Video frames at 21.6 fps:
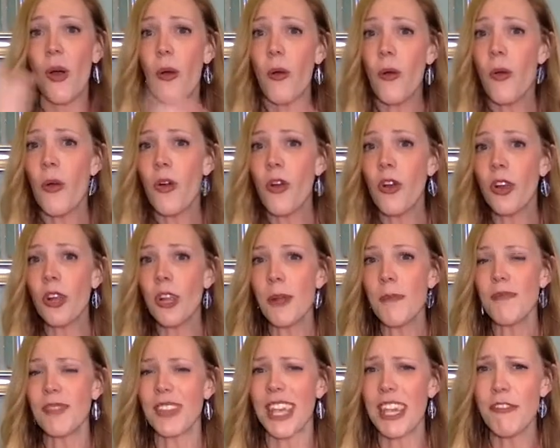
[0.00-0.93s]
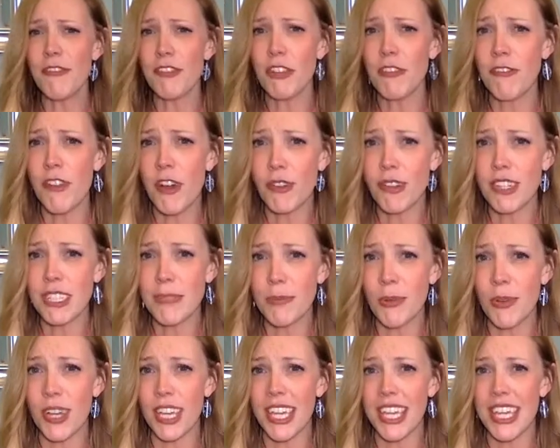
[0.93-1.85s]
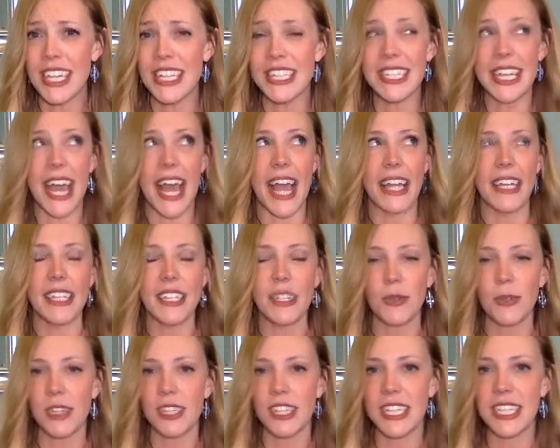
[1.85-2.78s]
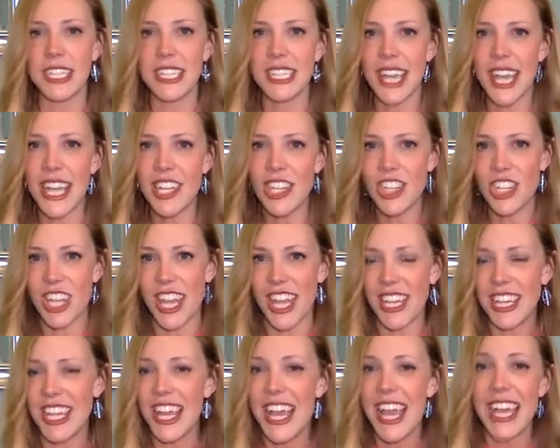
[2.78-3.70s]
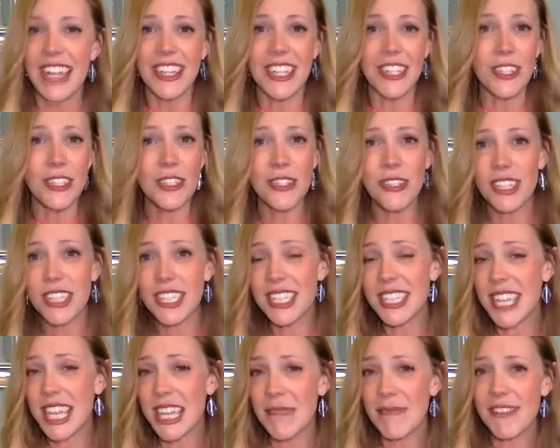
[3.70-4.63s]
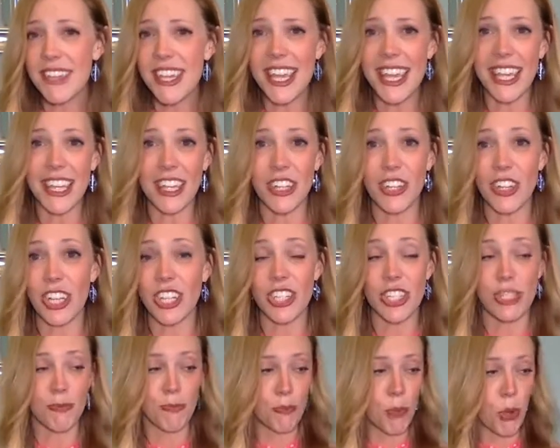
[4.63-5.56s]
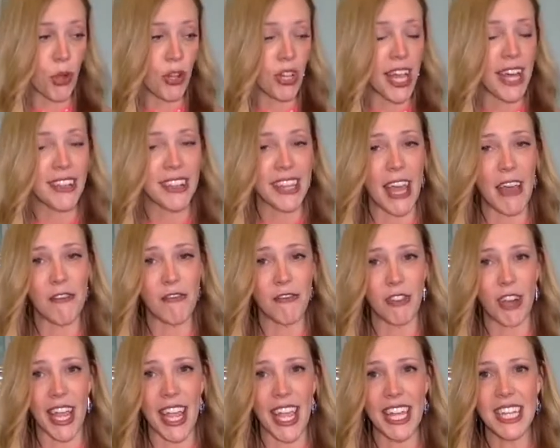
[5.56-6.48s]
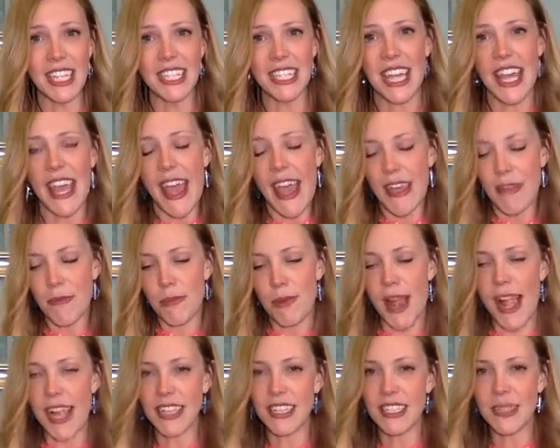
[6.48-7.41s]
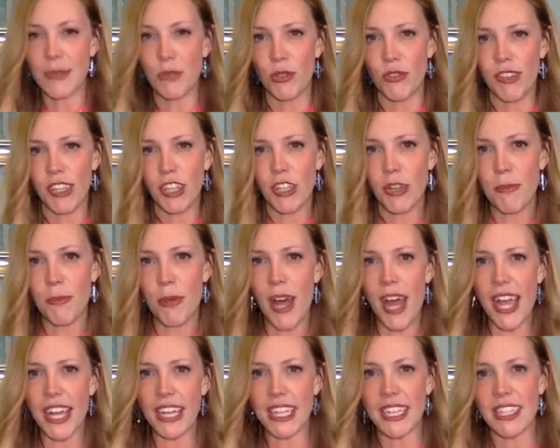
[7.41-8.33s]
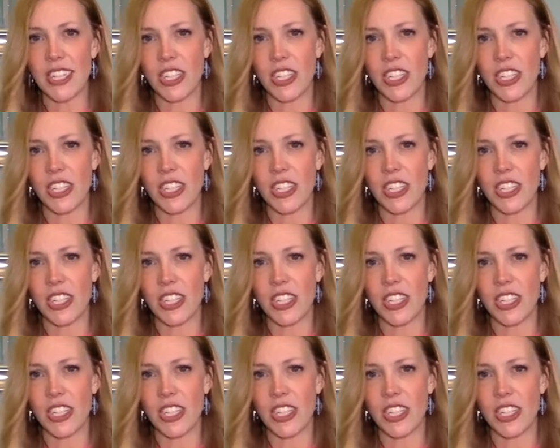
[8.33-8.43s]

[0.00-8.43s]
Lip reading: Or if your focus point is, I need to release tension, then you do the same thing. You can just pull out that phrase and practice moving your body.